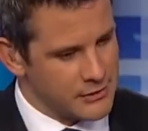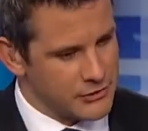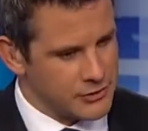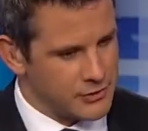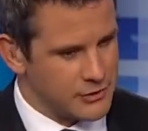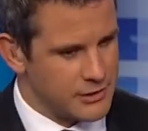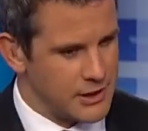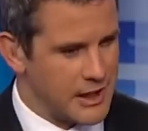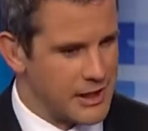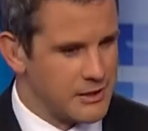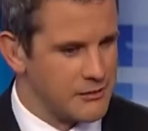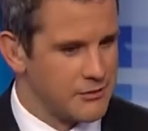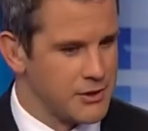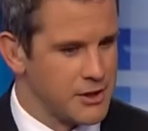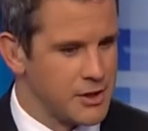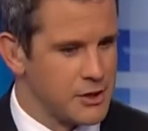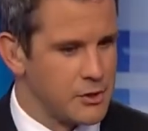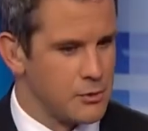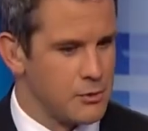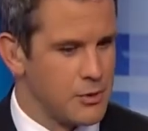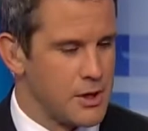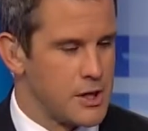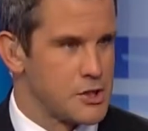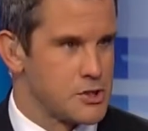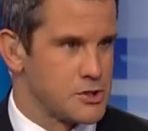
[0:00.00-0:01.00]
lot of
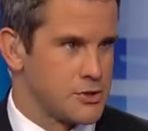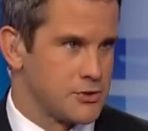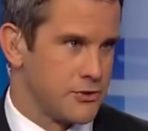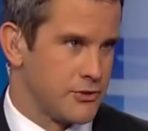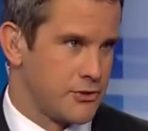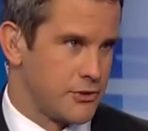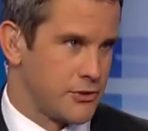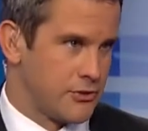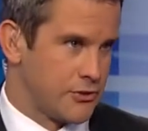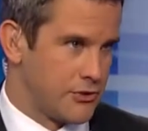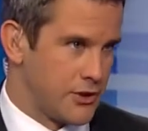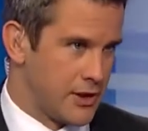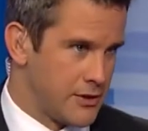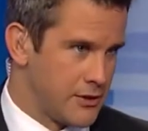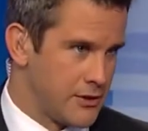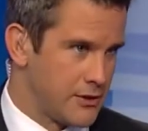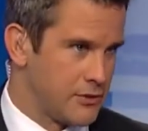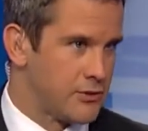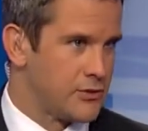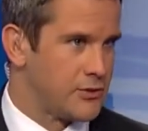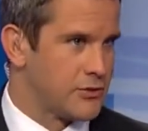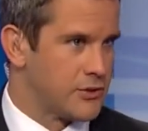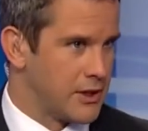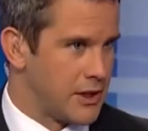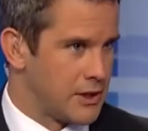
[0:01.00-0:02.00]
iterations to say this
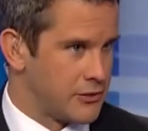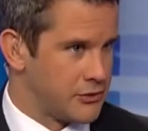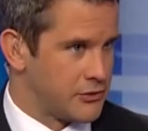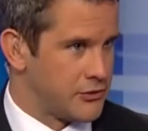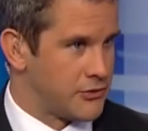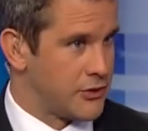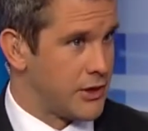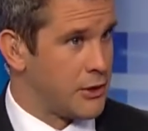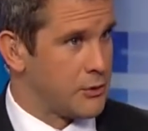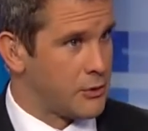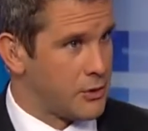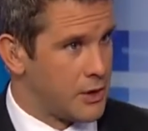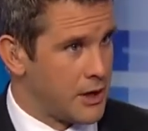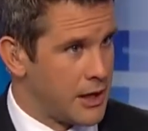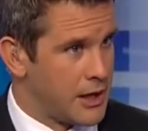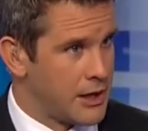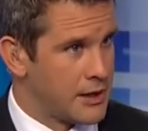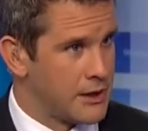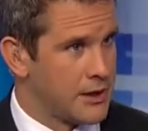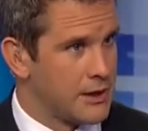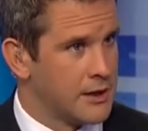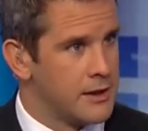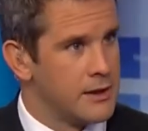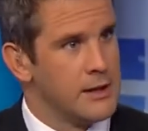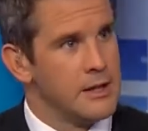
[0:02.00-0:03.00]
is, in essence,
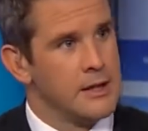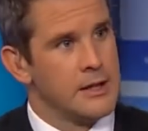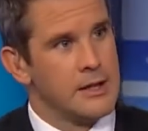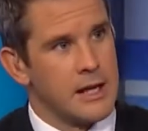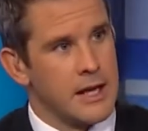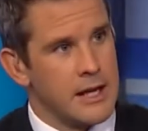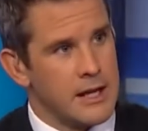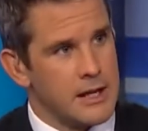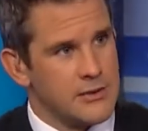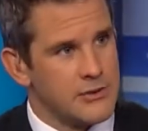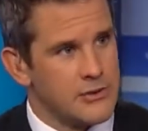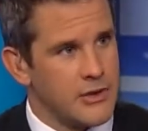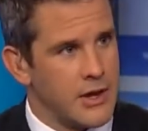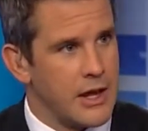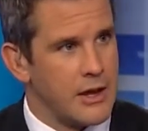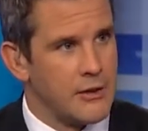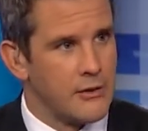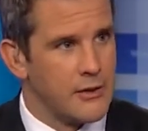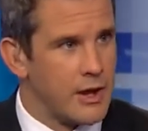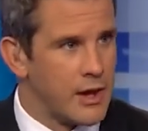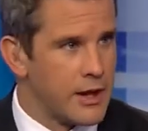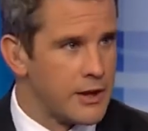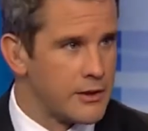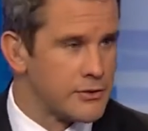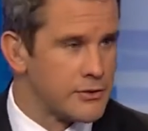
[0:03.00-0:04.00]
al-Qaeda and its allies.